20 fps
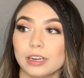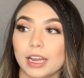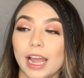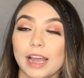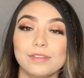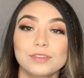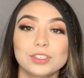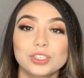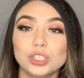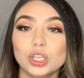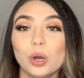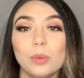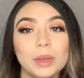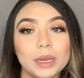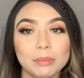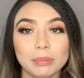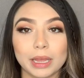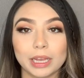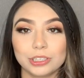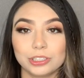I have so
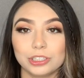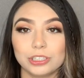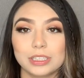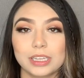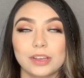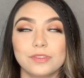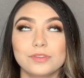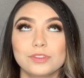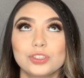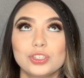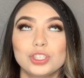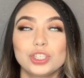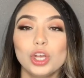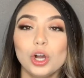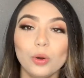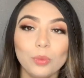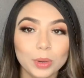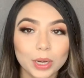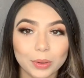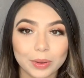many black shirts. I have
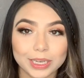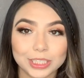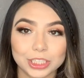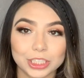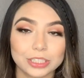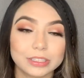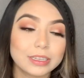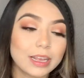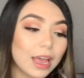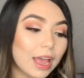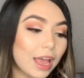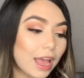so many white shirts.